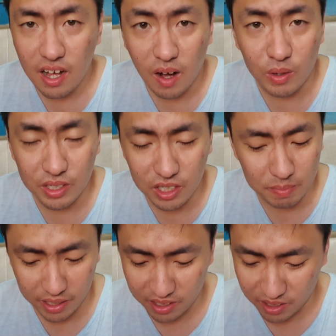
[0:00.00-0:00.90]
I wasn't
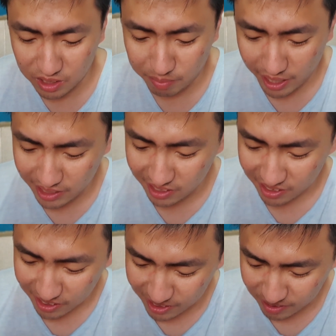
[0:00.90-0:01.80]
expecting spice in
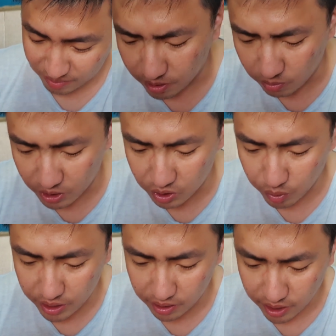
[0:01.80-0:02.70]
this. A little bit
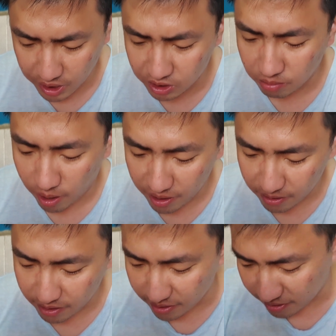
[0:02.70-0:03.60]
sweet, you can taste the tomato
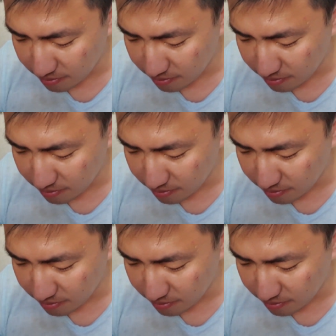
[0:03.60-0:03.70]
in there.